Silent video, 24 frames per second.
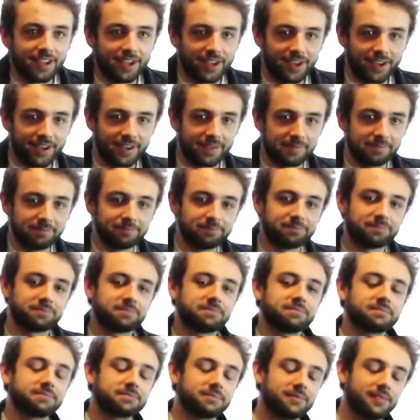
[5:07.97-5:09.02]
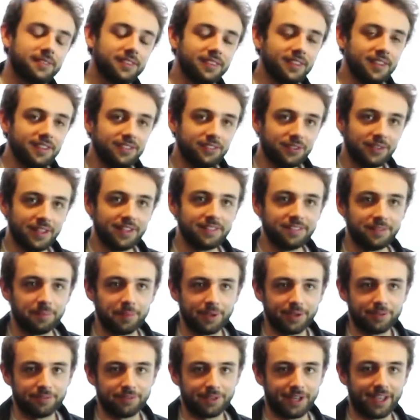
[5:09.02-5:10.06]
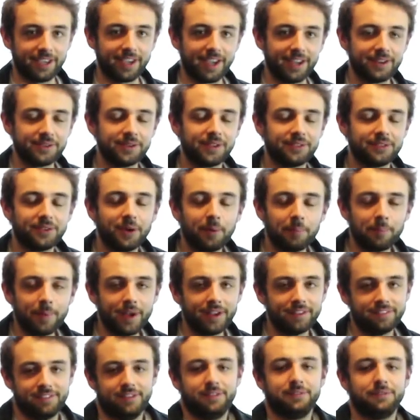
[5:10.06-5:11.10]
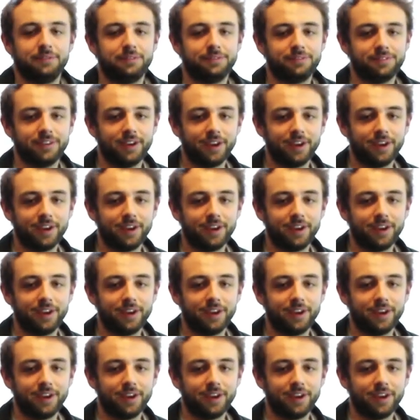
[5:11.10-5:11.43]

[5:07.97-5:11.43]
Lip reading: So that's a bit of a like, I know it's not a massive